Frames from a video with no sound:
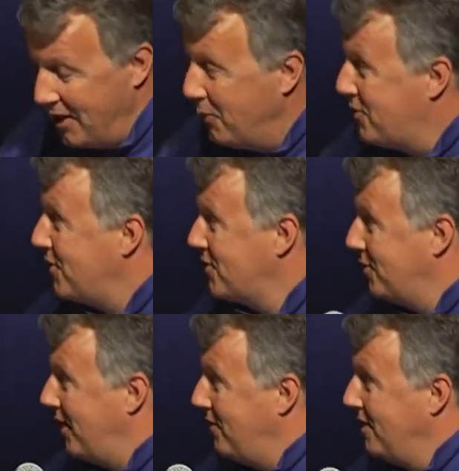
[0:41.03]
Which also
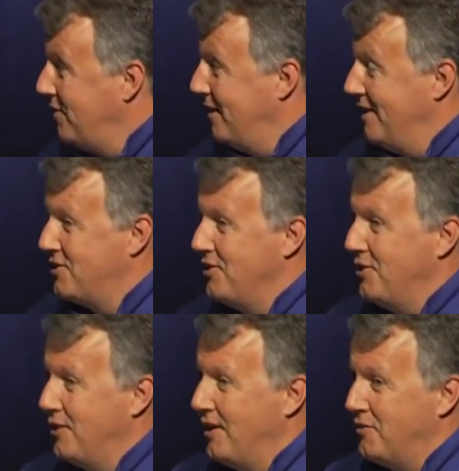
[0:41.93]
have the advantage that you
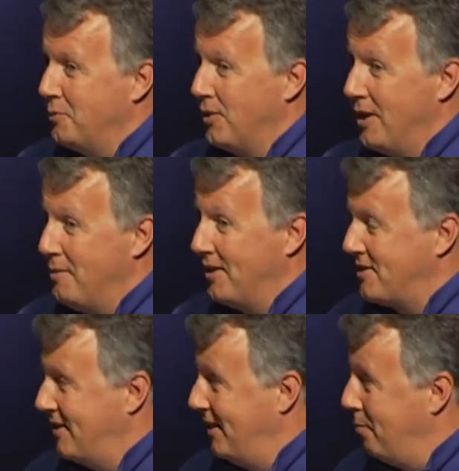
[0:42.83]
don't have to worry about
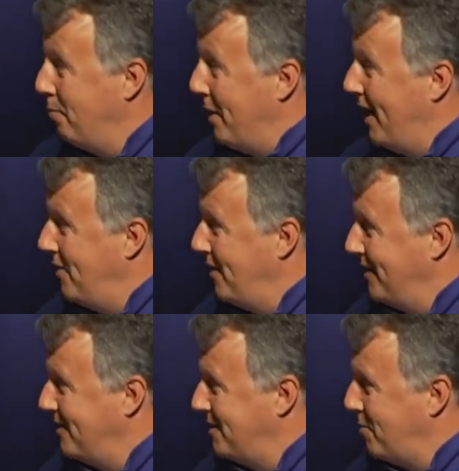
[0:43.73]
saying bad
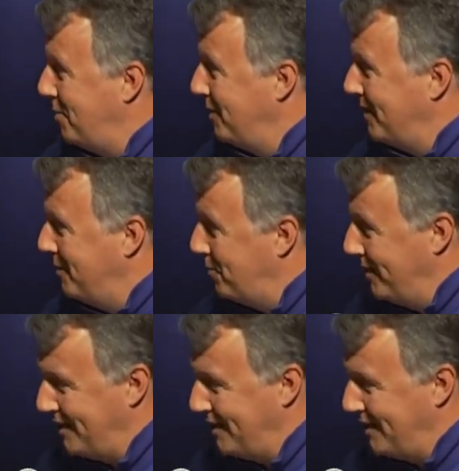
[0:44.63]
things as a public company,